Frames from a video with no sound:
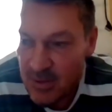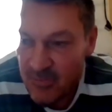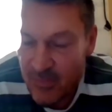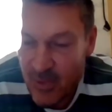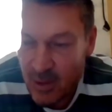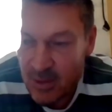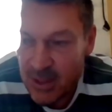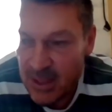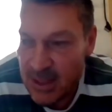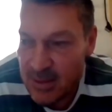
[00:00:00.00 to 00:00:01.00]
from
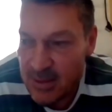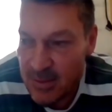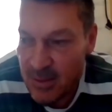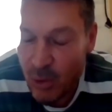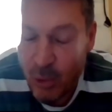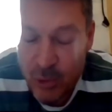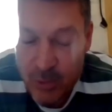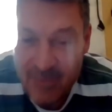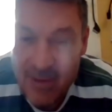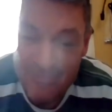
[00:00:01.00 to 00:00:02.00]
non-league, all the
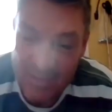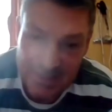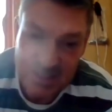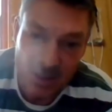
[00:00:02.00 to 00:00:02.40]
way, I've actually gone